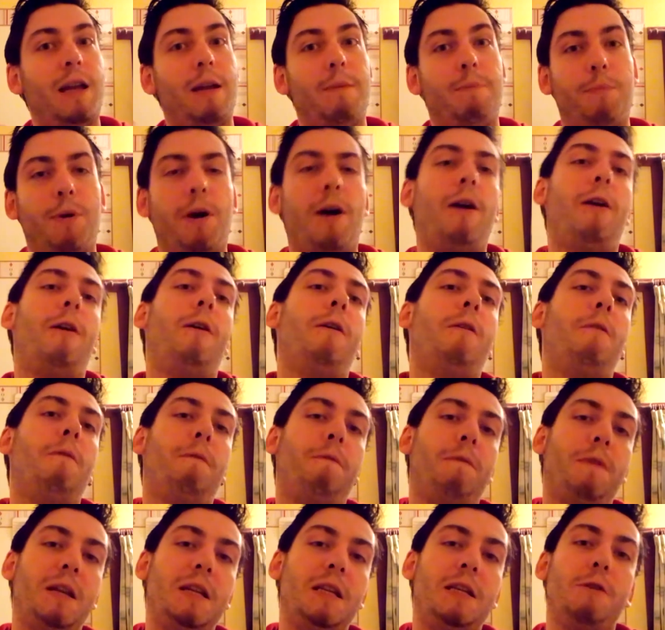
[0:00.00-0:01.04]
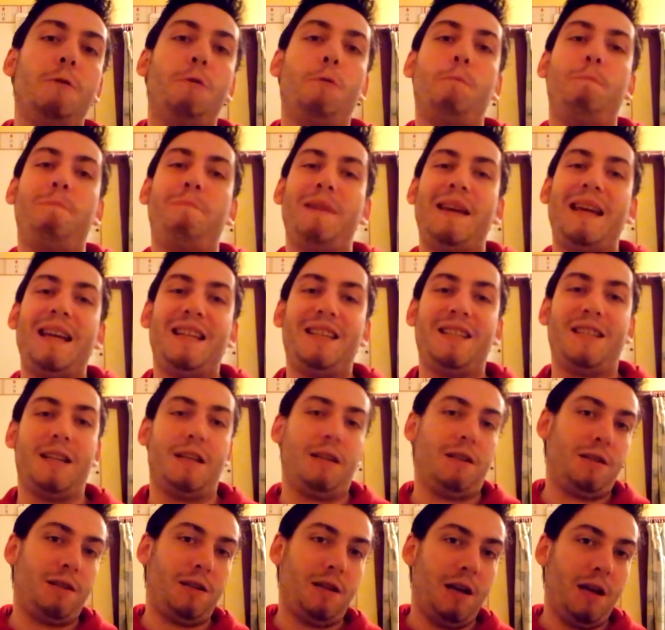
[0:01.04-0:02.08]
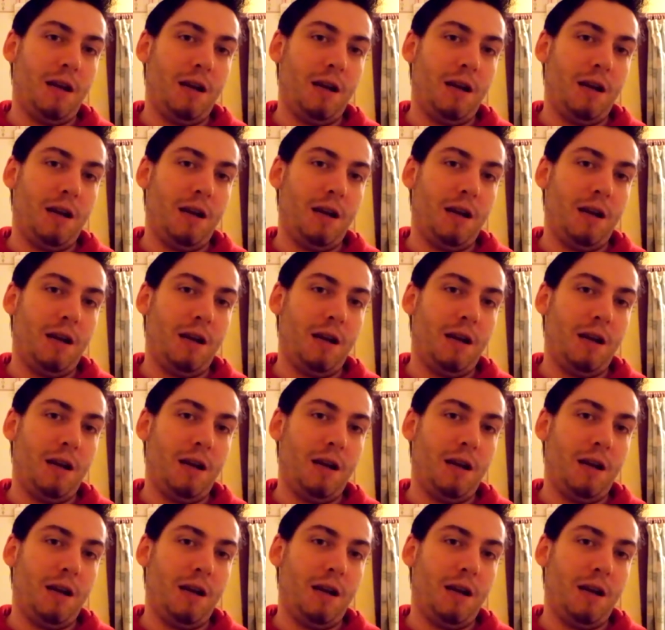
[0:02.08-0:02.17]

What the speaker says: a per video basis.